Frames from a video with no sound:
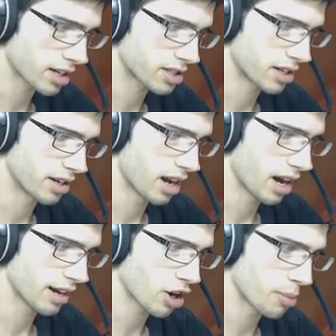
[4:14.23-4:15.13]
Collection
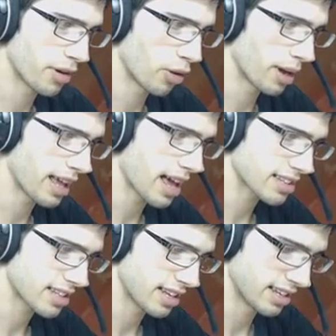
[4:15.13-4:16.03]
Uncommon or
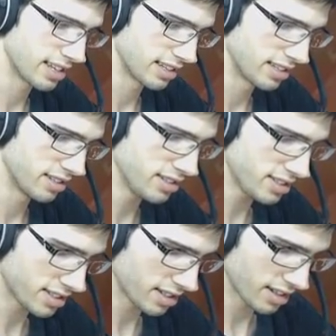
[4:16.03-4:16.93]
EX
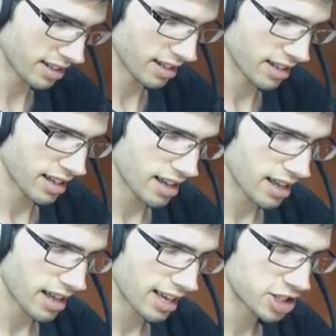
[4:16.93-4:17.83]
is
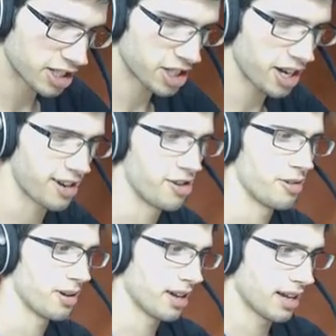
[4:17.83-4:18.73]
a Chinchino.